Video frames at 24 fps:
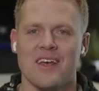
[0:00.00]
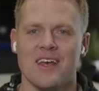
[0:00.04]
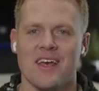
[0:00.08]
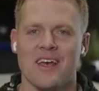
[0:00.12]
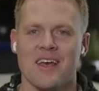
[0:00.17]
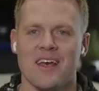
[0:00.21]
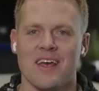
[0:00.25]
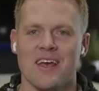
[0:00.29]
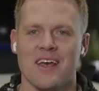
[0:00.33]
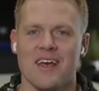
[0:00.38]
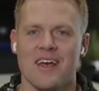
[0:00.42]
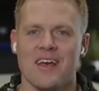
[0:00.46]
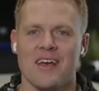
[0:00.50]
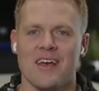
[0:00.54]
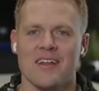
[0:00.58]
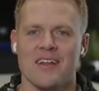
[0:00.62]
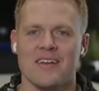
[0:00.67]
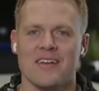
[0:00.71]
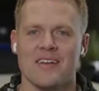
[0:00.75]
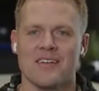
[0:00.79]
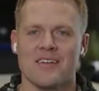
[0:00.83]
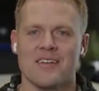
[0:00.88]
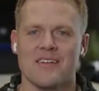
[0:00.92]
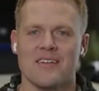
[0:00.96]

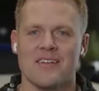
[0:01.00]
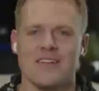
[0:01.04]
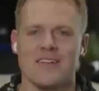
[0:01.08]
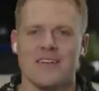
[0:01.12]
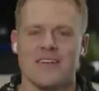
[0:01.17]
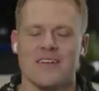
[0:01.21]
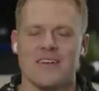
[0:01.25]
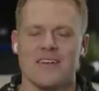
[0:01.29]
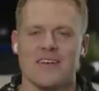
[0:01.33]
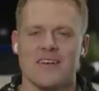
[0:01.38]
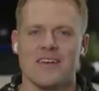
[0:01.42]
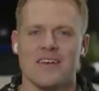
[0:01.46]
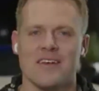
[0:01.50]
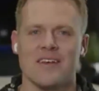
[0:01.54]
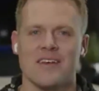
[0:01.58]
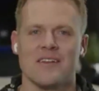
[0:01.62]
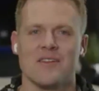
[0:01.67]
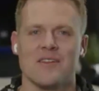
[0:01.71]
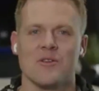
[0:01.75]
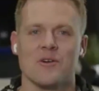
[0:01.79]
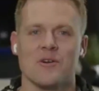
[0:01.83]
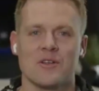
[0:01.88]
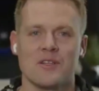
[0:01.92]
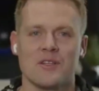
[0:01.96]
And
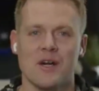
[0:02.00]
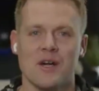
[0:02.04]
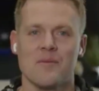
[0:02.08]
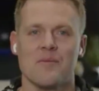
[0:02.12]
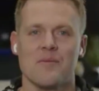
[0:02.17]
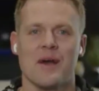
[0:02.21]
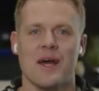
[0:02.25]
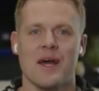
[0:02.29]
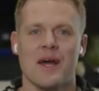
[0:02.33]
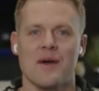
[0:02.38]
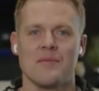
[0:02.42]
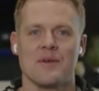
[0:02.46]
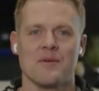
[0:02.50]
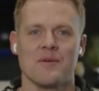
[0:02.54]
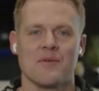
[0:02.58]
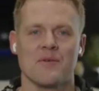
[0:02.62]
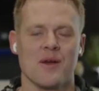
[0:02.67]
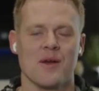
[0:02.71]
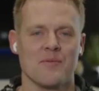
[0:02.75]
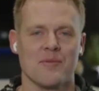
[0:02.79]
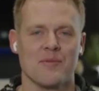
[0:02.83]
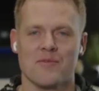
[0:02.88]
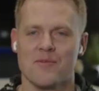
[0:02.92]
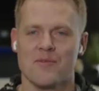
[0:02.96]
he looked up at me
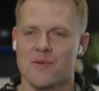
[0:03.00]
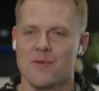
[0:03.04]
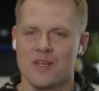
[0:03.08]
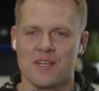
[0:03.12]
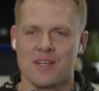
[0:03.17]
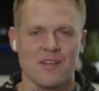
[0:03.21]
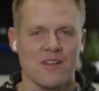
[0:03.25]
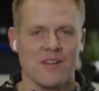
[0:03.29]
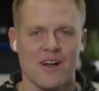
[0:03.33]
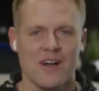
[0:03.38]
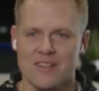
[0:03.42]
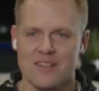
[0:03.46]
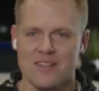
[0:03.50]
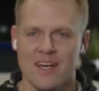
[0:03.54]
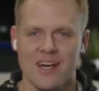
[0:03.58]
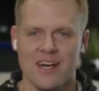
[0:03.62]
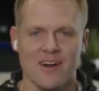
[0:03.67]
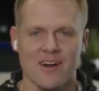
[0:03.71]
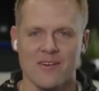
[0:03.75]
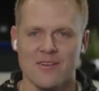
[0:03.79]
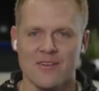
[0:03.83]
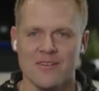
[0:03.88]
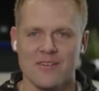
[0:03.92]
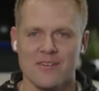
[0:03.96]
right before he clocked
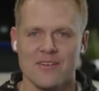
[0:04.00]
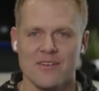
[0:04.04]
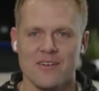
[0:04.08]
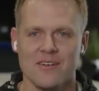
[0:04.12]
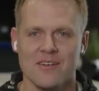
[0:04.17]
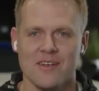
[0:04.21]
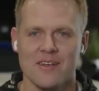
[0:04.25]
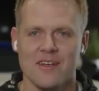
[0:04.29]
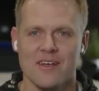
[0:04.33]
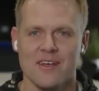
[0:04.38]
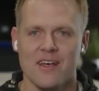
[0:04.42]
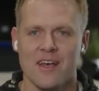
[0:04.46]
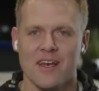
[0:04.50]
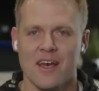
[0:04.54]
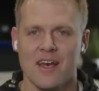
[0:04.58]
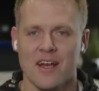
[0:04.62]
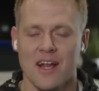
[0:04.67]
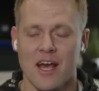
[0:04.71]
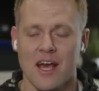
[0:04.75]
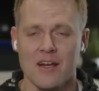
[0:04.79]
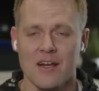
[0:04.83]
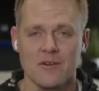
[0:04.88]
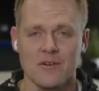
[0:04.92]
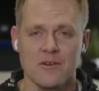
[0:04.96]
out.
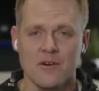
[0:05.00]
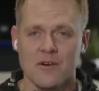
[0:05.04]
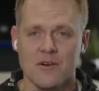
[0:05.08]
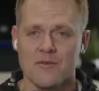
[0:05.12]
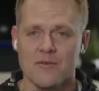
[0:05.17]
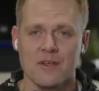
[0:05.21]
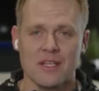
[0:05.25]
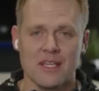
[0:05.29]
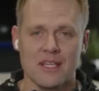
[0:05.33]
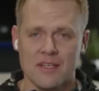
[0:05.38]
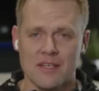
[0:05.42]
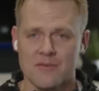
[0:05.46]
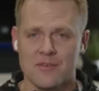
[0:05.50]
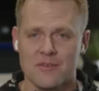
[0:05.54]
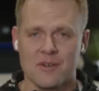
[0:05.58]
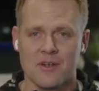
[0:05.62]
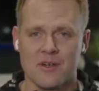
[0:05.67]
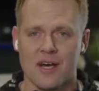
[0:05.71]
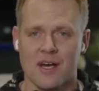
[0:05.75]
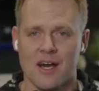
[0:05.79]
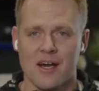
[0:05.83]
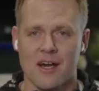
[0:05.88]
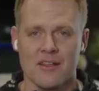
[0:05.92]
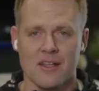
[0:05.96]
And I don't know if he lived or
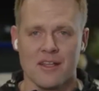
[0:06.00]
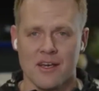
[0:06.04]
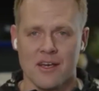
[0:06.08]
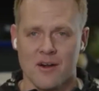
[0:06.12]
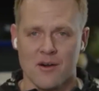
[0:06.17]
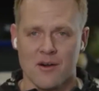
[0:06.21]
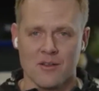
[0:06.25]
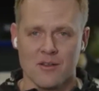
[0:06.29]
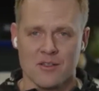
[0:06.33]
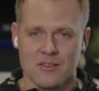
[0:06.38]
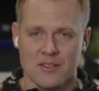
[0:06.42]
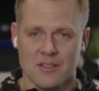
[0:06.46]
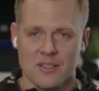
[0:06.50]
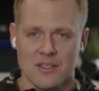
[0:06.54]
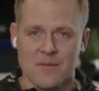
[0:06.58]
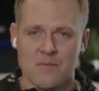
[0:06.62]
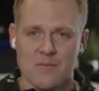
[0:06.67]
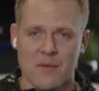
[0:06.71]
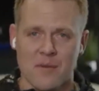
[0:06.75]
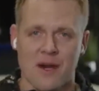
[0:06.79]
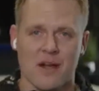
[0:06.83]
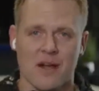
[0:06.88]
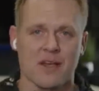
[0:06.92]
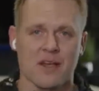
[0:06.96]
not. They hauled his
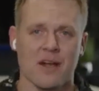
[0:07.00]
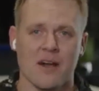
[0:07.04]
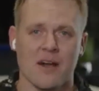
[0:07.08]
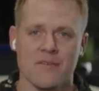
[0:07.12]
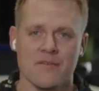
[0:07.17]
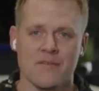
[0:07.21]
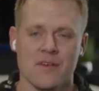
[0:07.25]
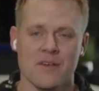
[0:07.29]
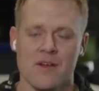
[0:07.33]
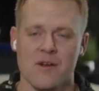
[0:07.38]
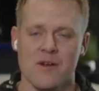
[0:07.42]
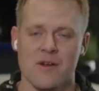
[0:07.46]
limp body off the